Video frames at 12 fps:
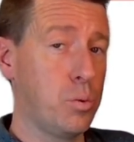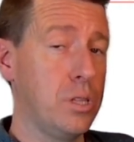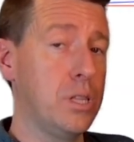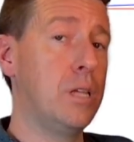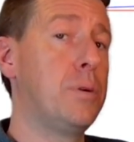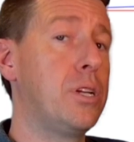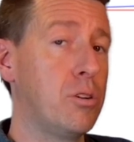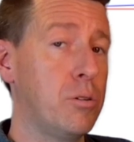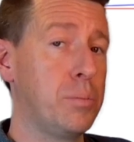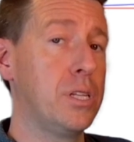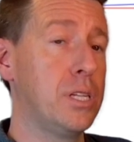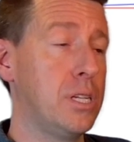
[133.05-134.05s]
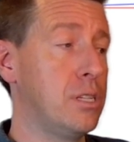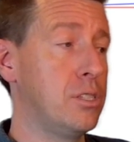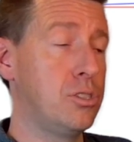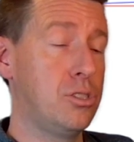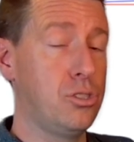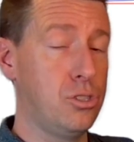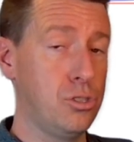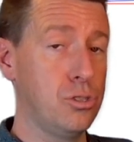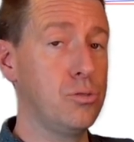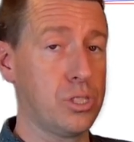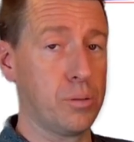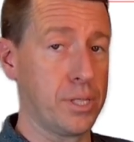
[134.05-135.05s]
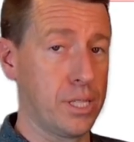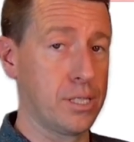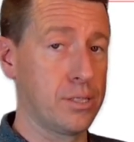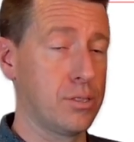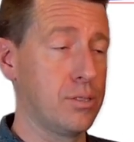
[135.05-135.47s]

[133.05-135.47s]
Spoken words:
limit your ability to do some of this